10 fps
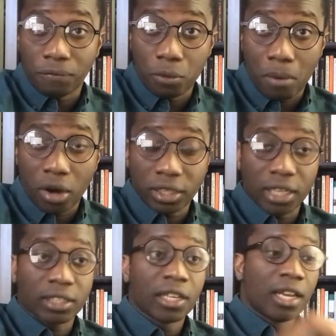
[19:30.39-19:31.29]
of the
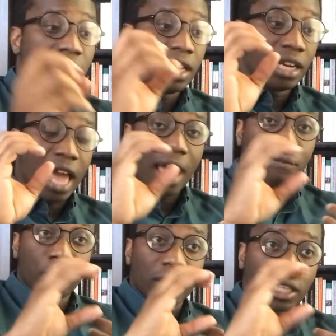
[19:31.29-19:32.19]
market. It
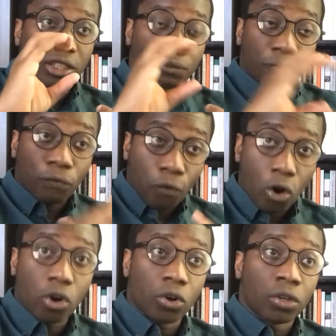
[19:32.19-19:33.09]
advocates
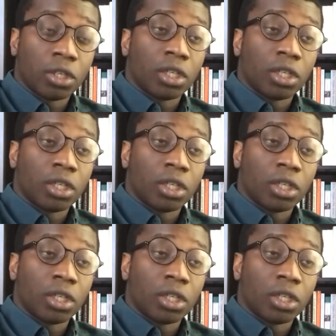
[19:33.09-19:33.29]
for